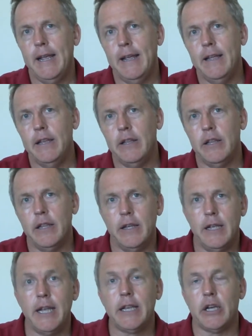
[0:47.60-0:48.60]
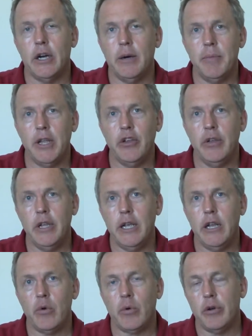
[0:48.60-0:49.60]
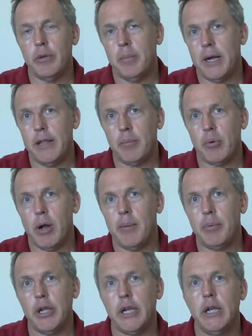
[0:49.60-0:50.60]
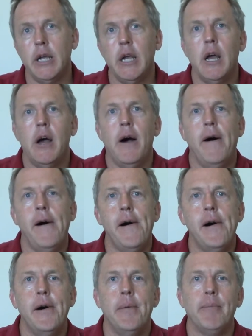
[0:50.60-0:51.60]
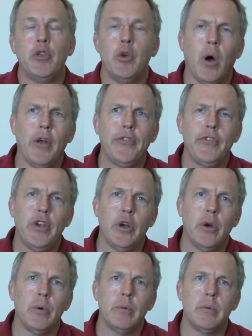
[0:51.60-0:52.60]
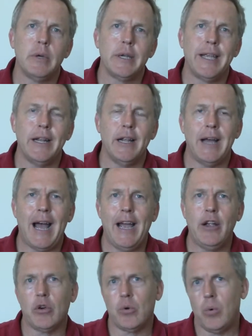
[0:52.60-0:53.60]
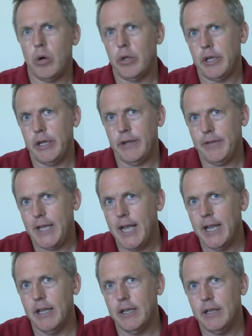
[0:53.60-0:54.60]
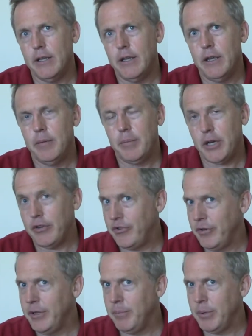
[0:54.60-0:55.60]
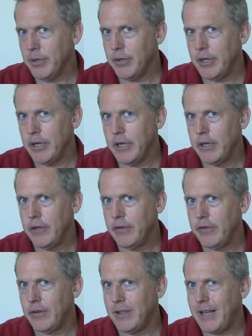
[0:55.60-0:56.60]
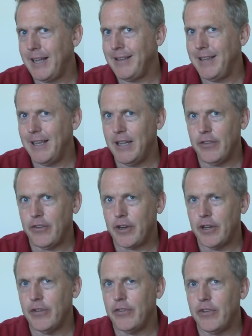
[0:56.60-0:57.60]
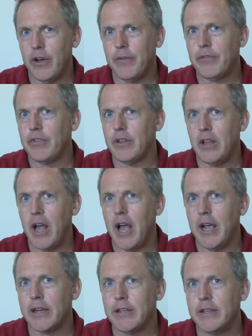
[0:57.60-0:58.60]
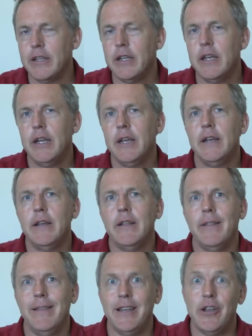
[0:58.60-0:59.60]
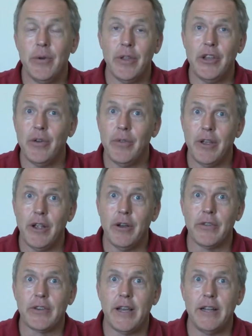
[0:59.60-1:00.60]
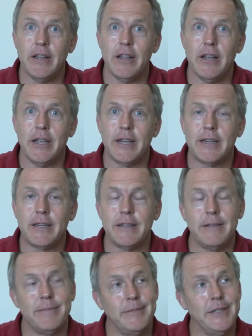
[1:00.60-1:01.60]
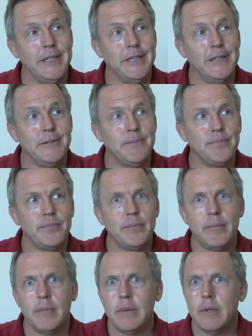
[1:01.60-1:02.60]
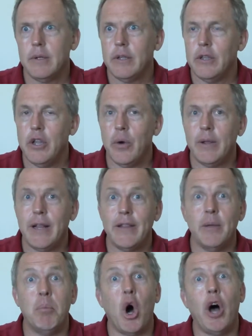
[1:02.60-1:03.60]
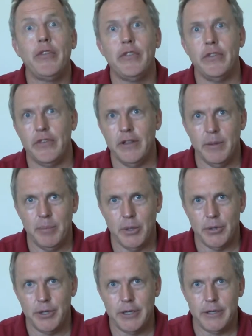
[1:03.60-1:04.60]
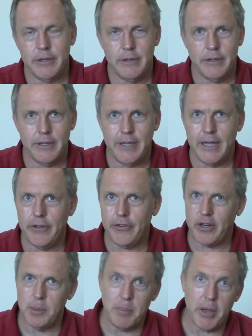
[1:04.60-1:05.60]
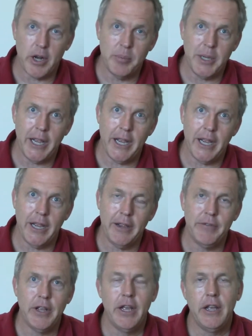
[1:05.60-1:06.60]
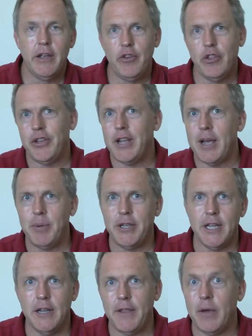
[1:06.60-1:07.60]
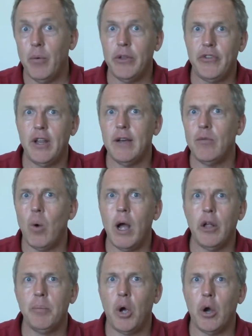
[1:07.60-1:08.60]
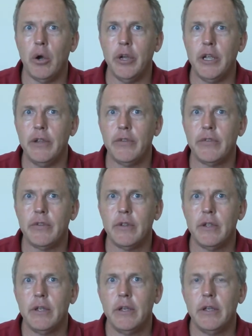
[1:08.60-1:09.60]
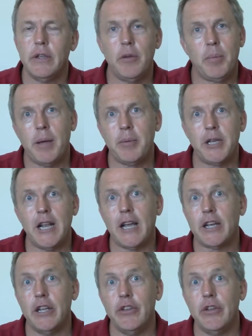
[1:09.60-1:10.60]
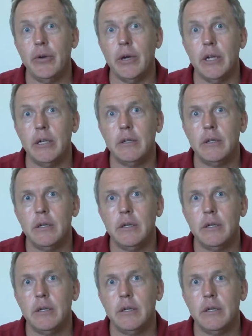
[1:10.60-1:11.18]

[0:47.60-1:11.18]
in the income that you need in order to buy the property. You also get a higher quality of tenant because you're in the building, so a lot of tenants are going to self-select. They know that you're there. It's kind of like, you know, knowing that the boss is in the building. Tenants are going to be better behaved. If you're the type of tenant that wants to have wild parties, you're probably not going to do it